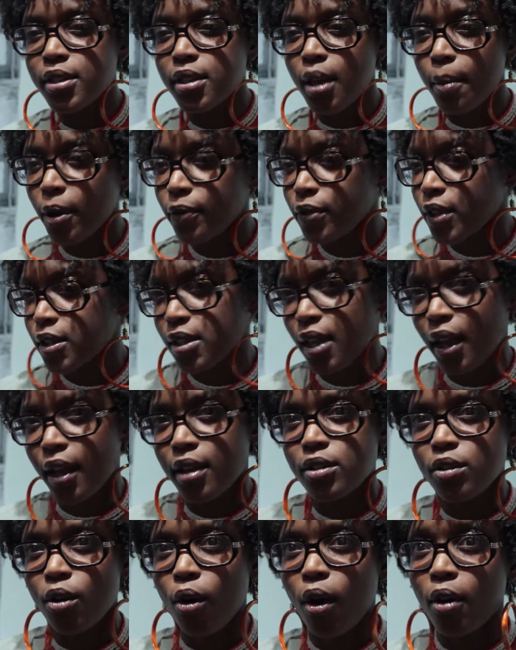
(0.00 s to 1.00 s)
some of the
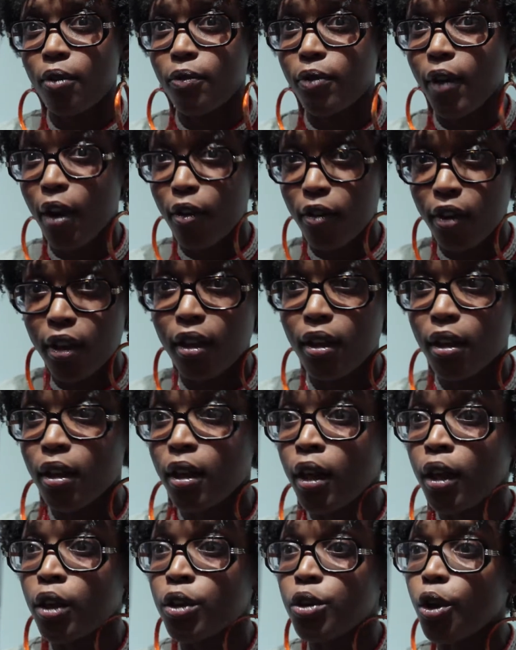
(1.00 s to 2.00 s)
texts are very,
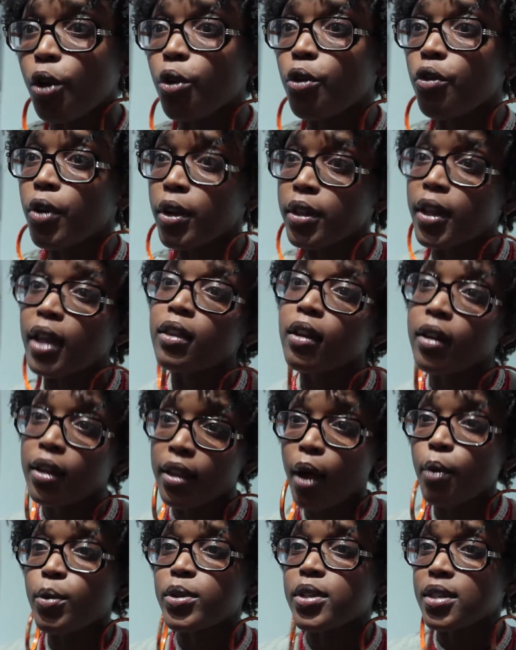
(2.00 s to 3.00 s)
they look
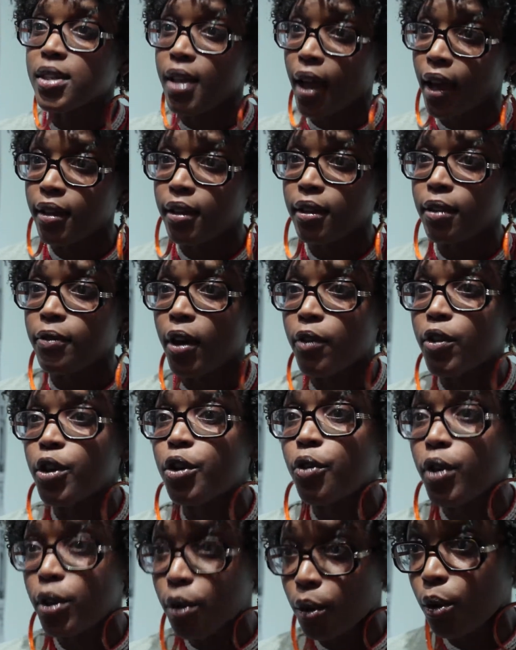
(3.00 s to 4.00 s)
at our society in a very
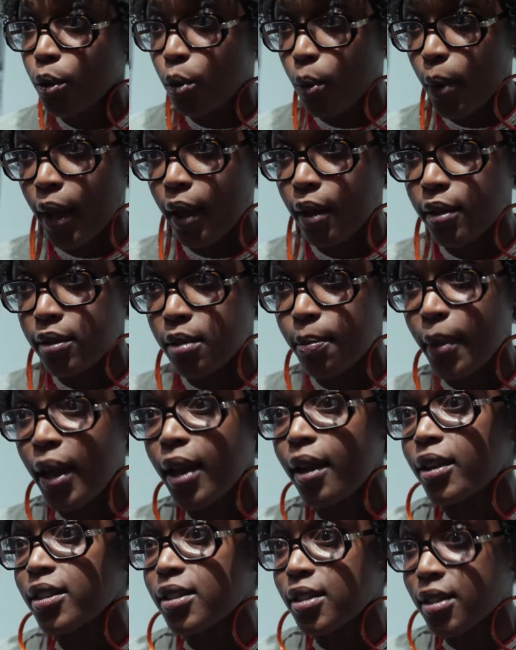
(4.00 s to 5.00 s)
critical way to
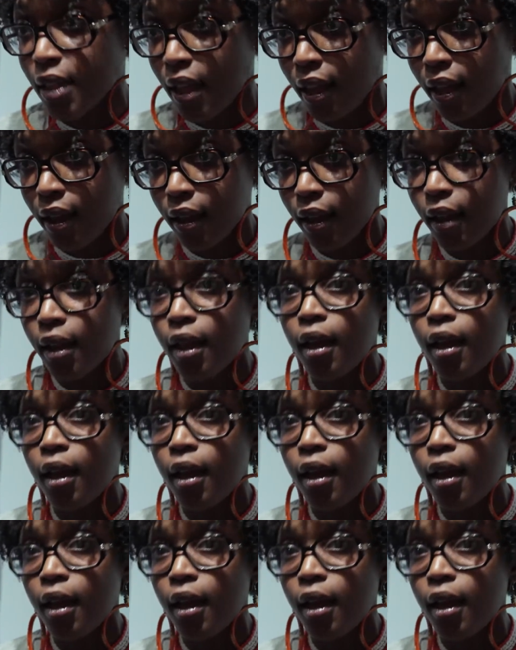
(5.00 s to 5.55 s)
make us think,